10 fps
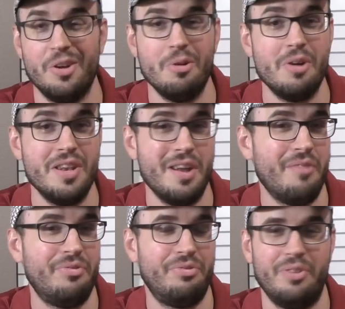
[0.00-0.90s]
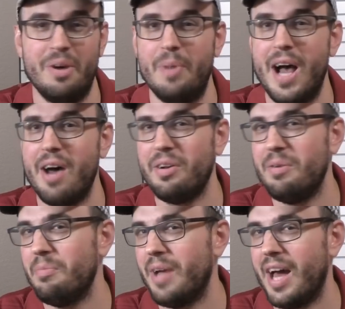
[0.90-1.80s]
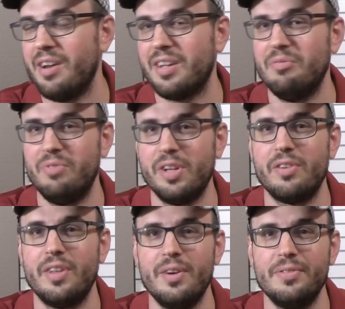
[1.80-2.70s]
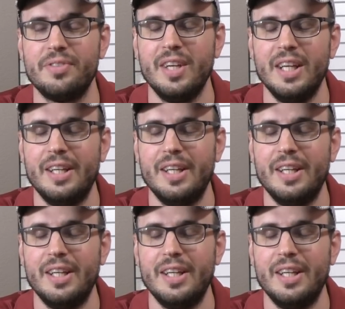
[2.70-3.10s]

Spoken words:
know enough about them, how to configure those.